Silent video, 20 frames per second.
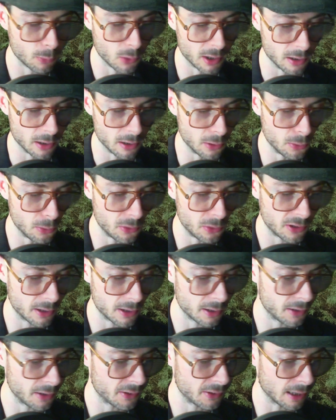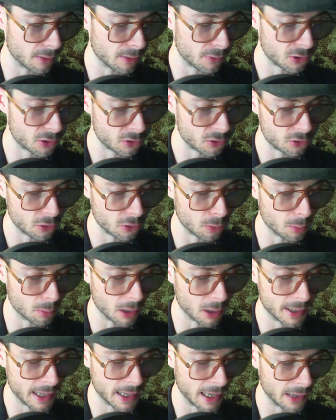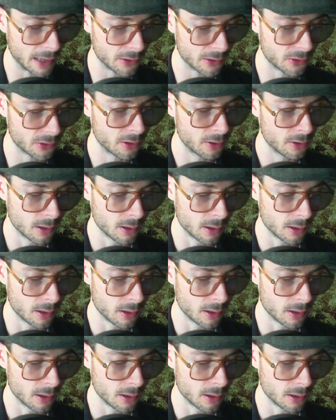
when a New Zealand television show broadcast